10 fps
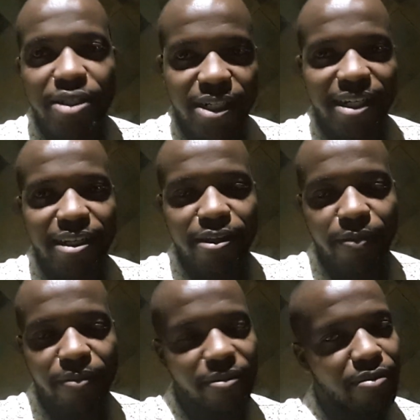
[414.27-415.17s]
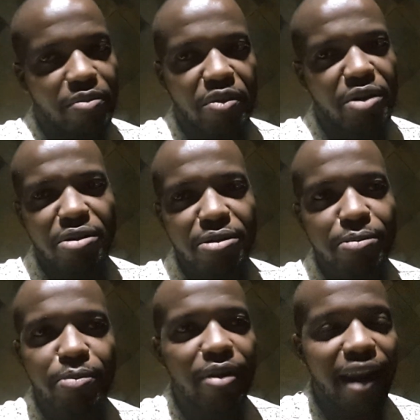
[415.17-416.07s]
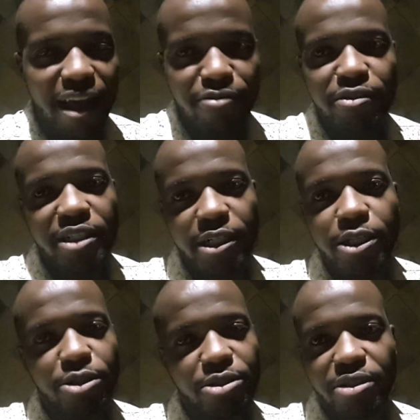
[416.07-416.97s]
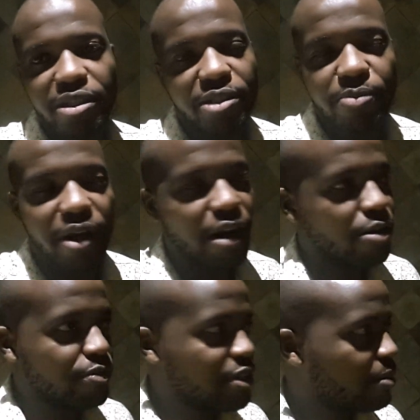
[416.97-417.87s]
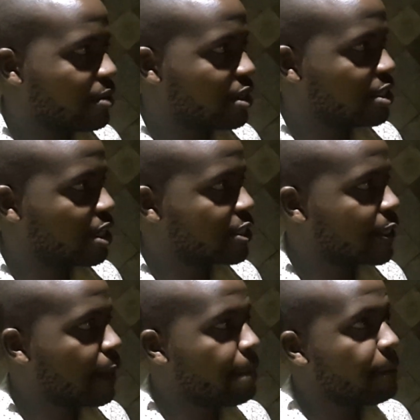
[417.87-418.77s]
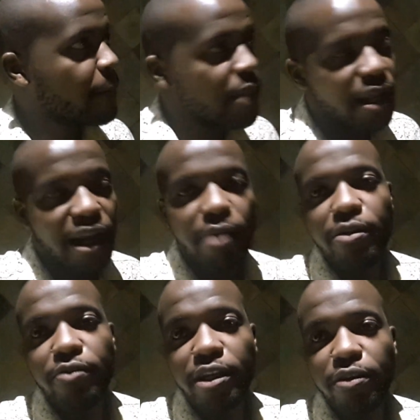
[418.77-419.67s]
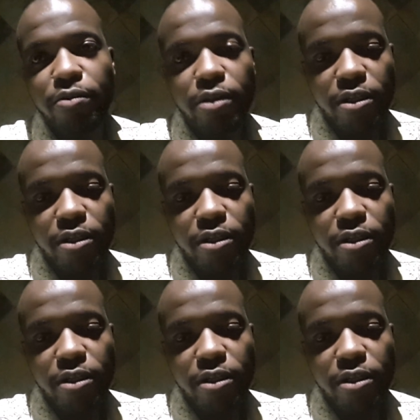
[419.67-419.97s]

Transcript: trading, you know, live trading, you shouldn't spend a lot of time on the charts. And let me even give you